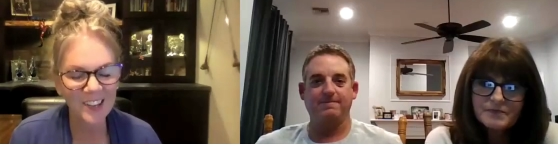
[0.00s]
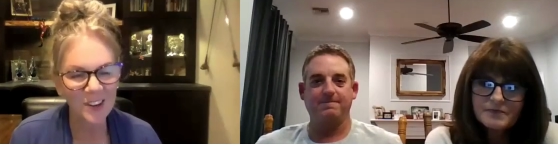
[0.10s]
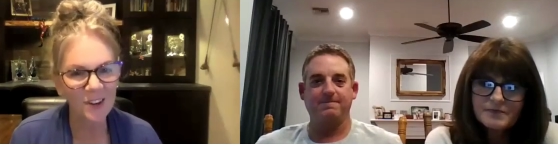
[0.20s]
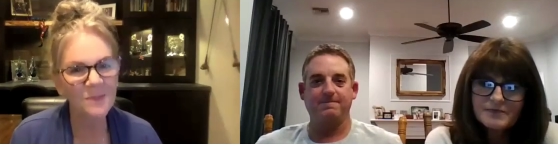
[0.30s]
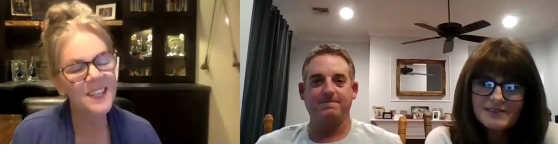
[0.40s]

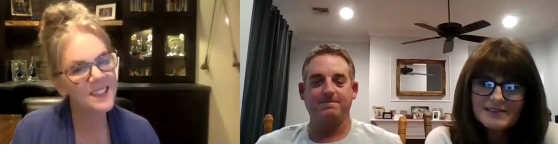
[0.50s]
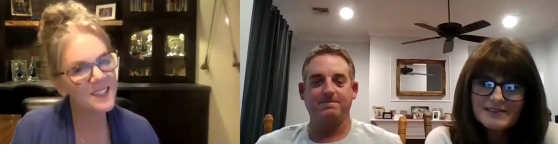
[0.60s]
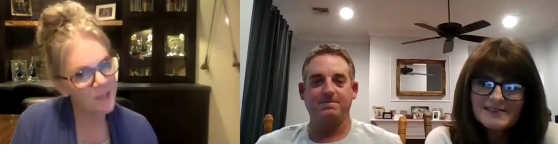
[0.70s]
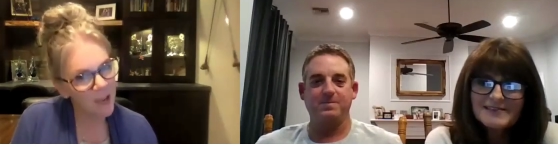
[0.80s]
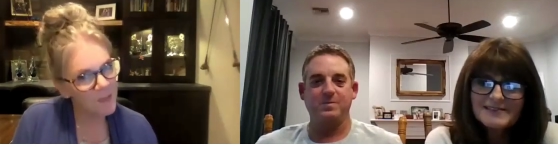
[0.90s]
Speaker 1: know, because
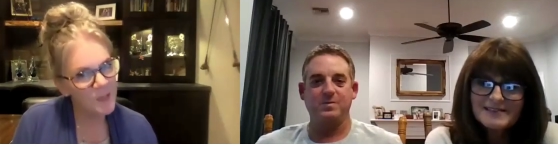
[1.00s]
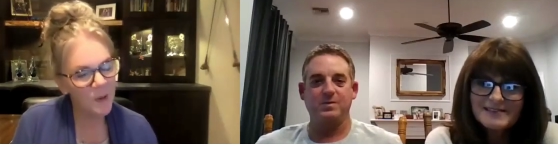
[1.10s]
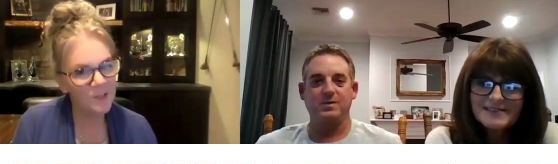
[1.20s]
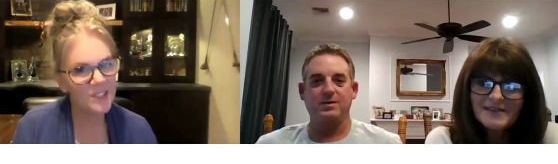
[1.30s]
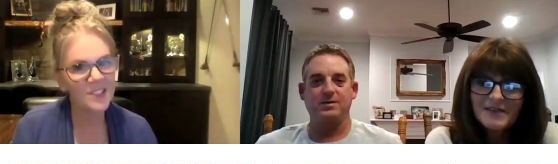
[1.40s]
sometimes
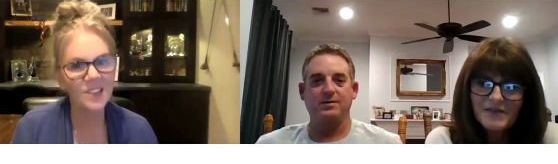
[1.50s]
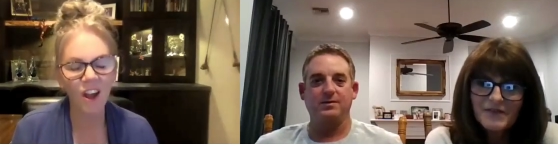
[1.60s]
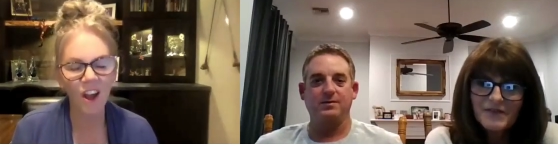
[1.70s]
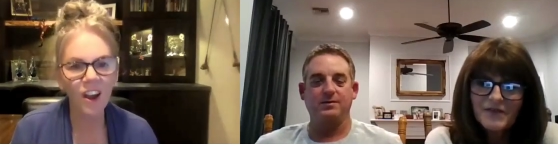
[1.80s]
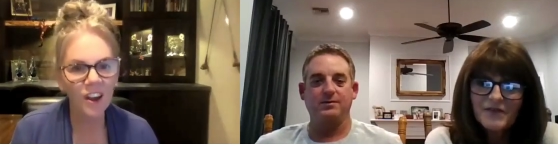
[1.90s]
spouses are
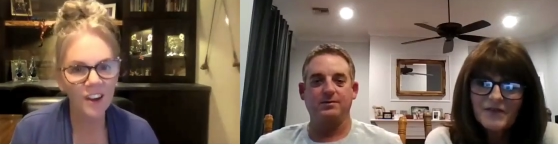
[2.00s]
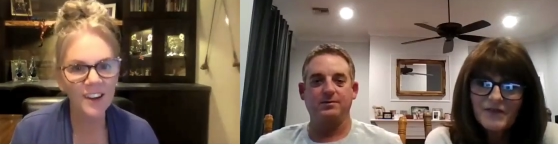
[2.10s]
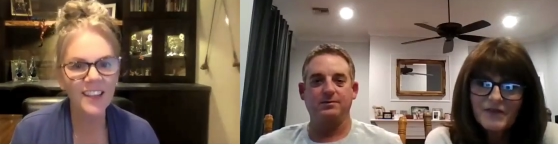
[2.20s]
hard.